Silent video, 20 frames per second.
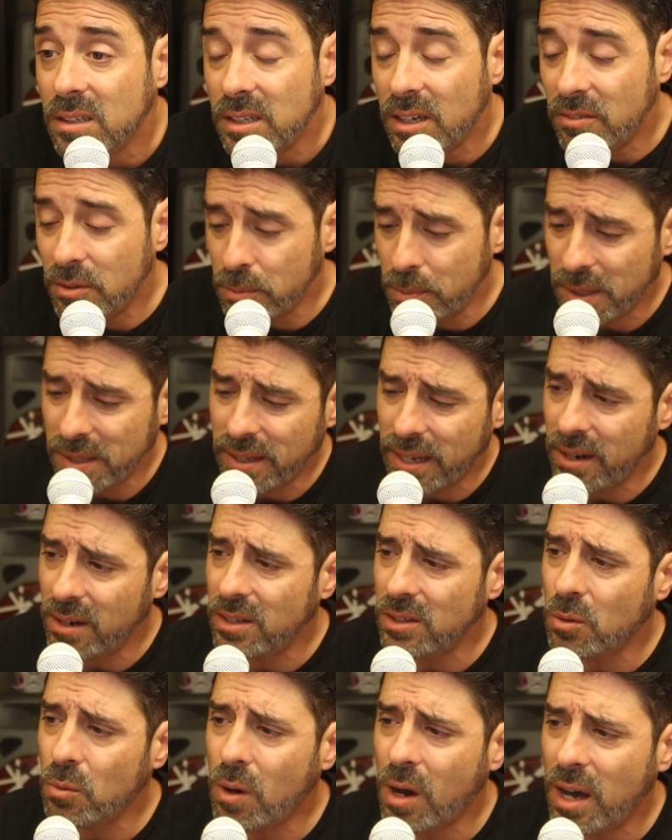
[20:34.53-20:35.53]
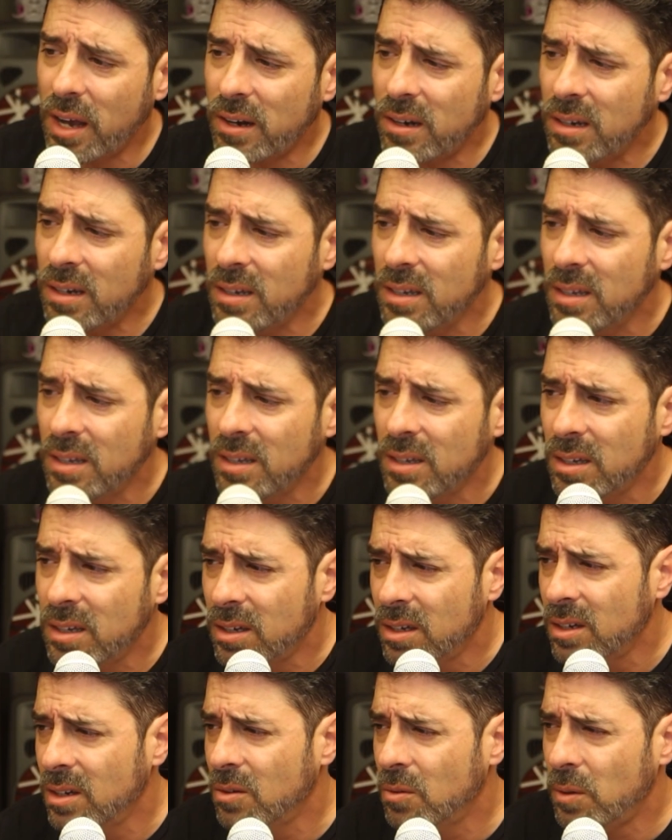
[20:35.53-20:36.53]
You ever been there in the water
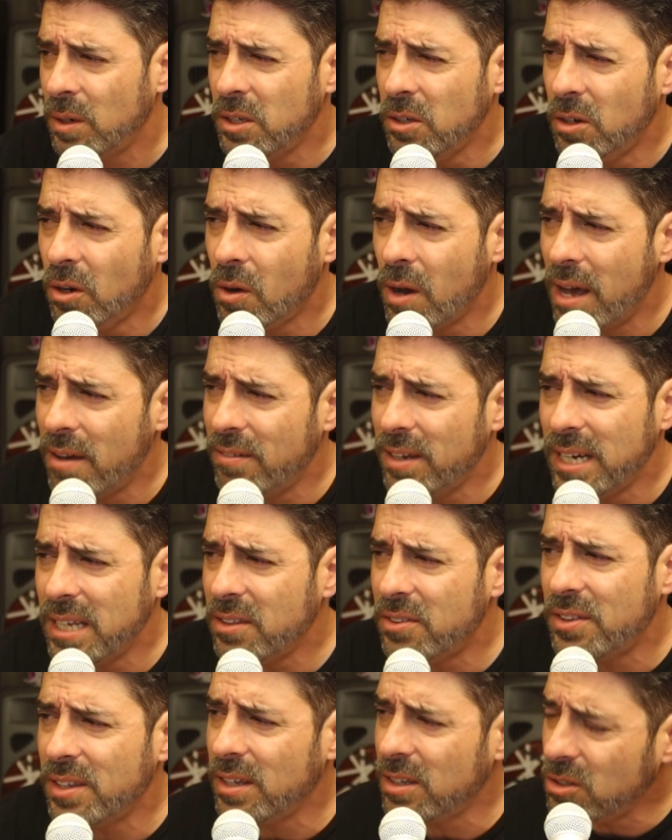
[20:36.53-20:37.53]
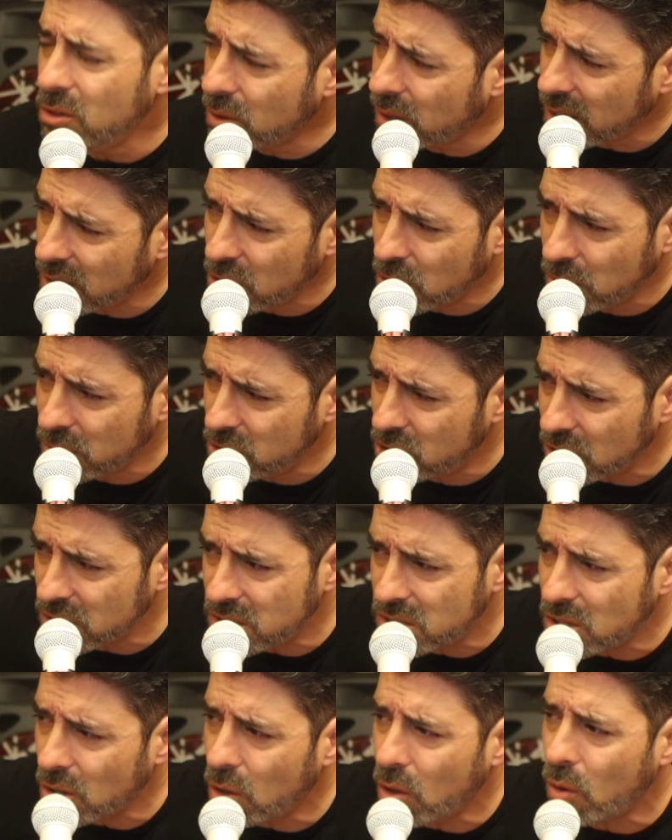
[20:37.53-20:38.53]
where you don't have anything? You
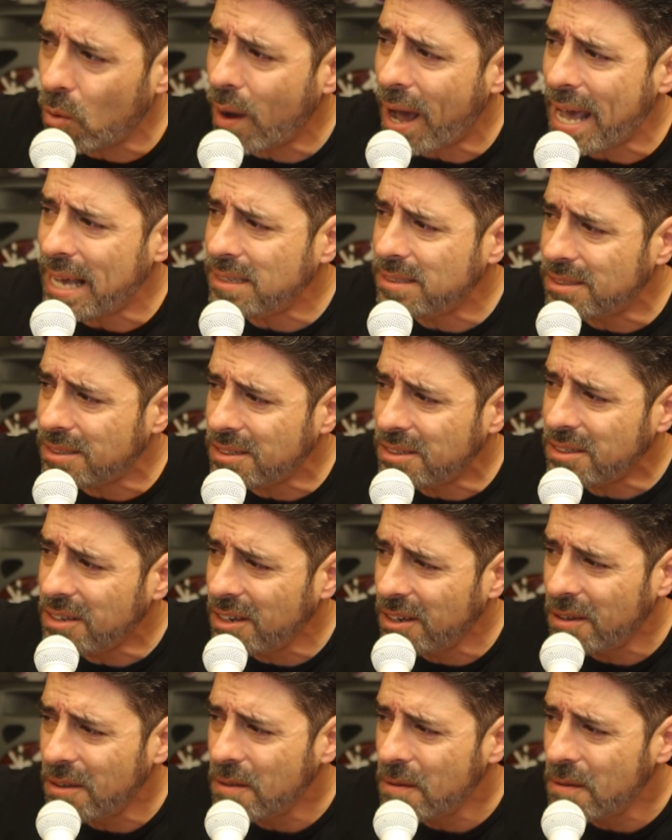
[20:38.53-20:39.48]
just the horizon.